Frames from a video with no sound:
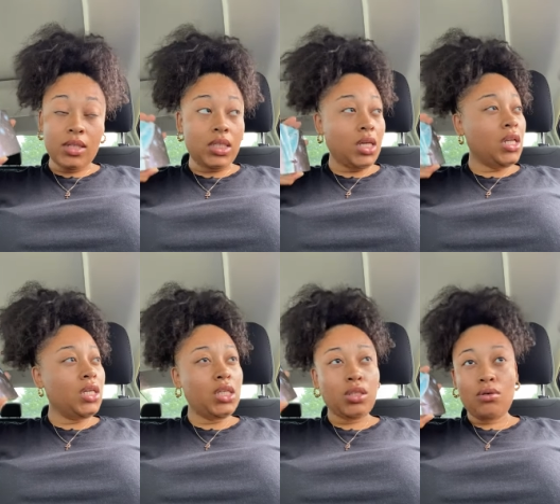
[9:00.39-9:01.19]
it's a
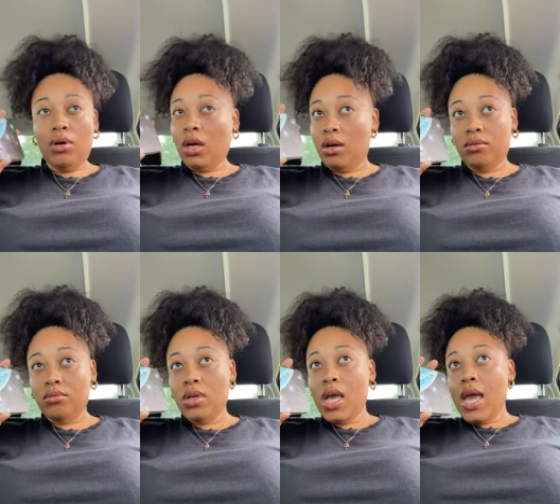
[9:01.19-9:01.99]
cleanse going on
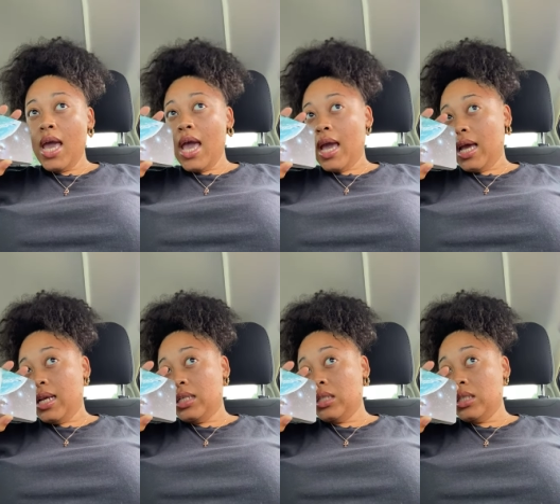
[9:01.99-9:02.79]

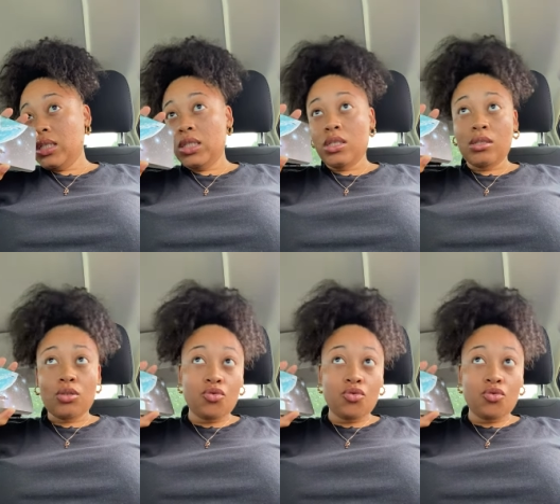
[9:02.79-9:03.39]
and it's just the